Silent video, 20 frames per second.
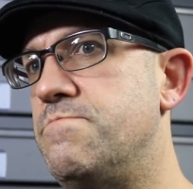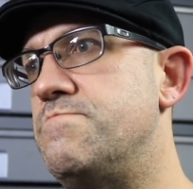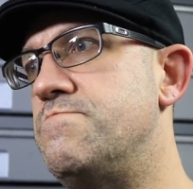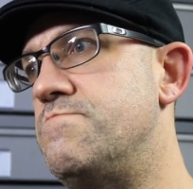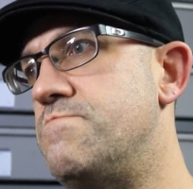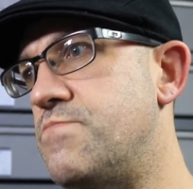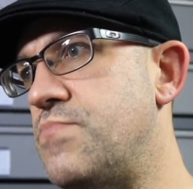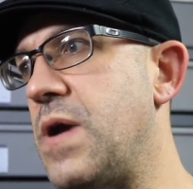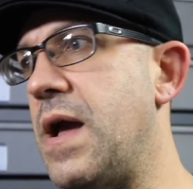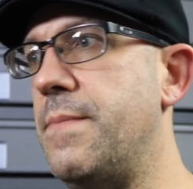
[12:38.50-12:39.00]

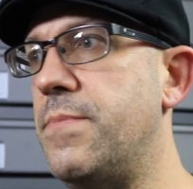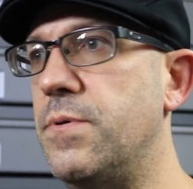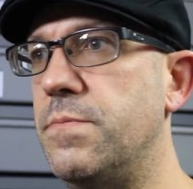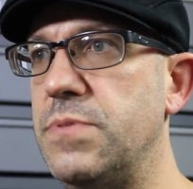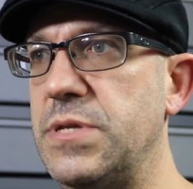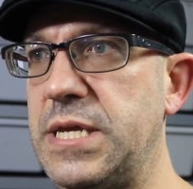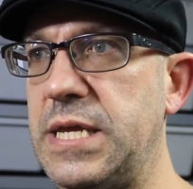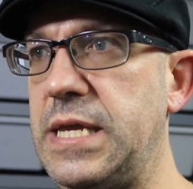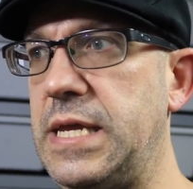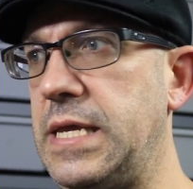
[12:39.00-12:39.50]
and
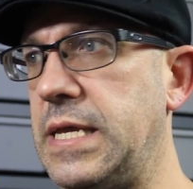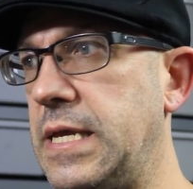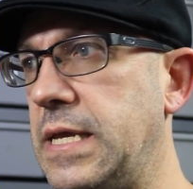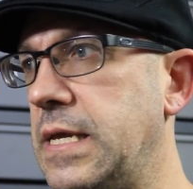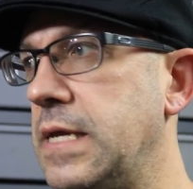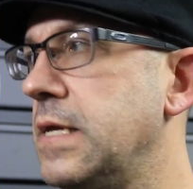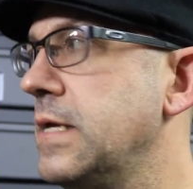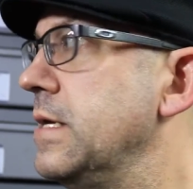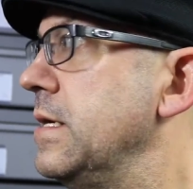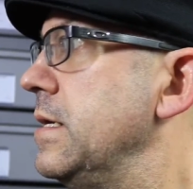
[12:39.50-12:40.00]

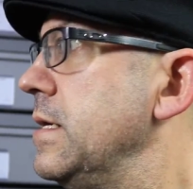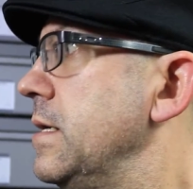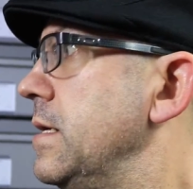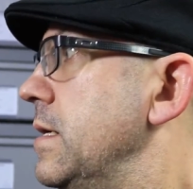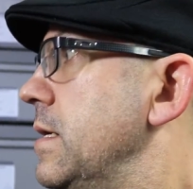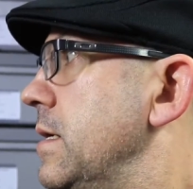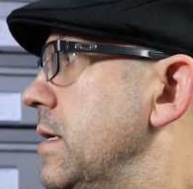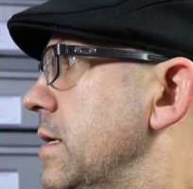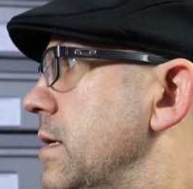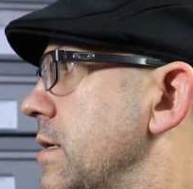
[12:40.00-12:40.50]
probably
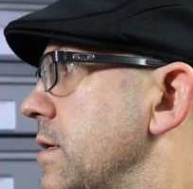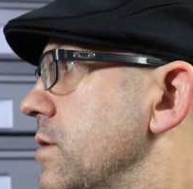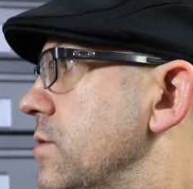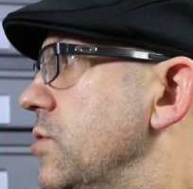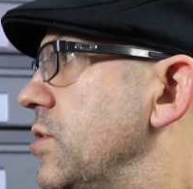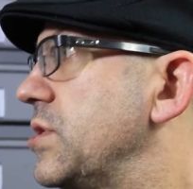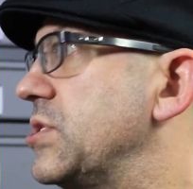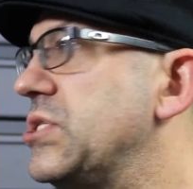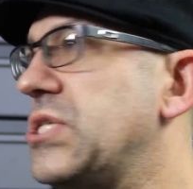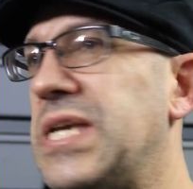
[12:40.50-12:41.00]

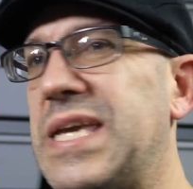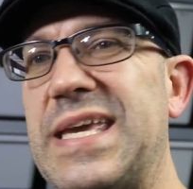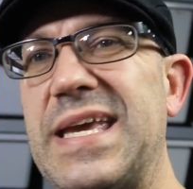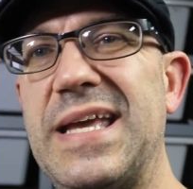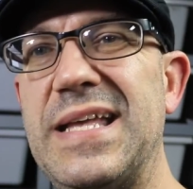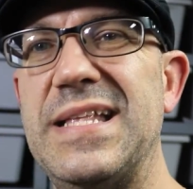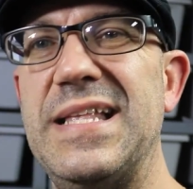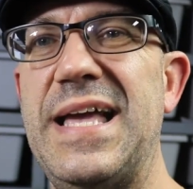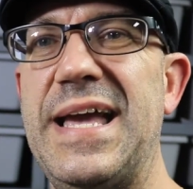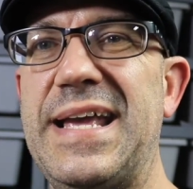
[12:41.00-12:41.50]
look
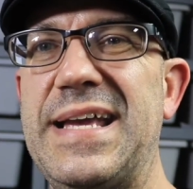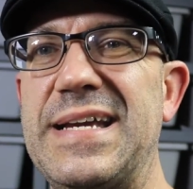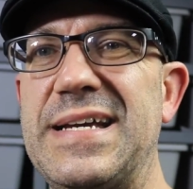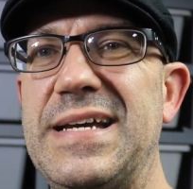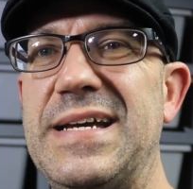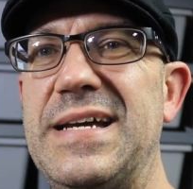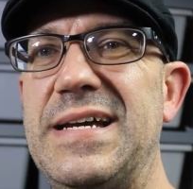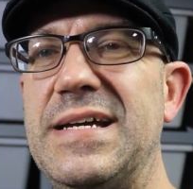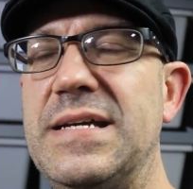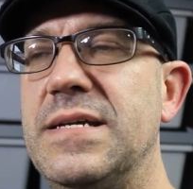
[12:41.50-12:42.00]
to get
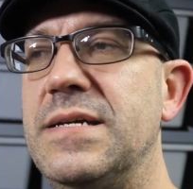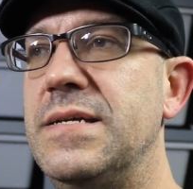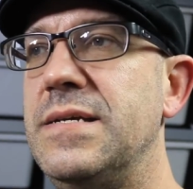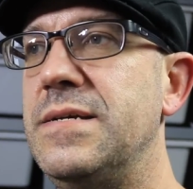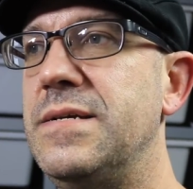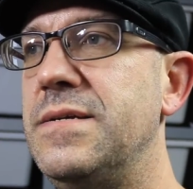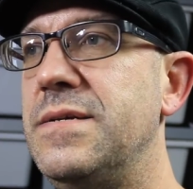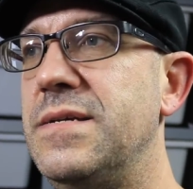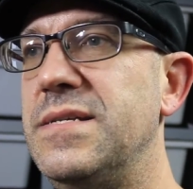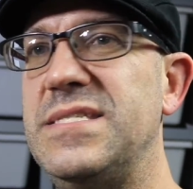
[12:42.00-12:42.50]
like a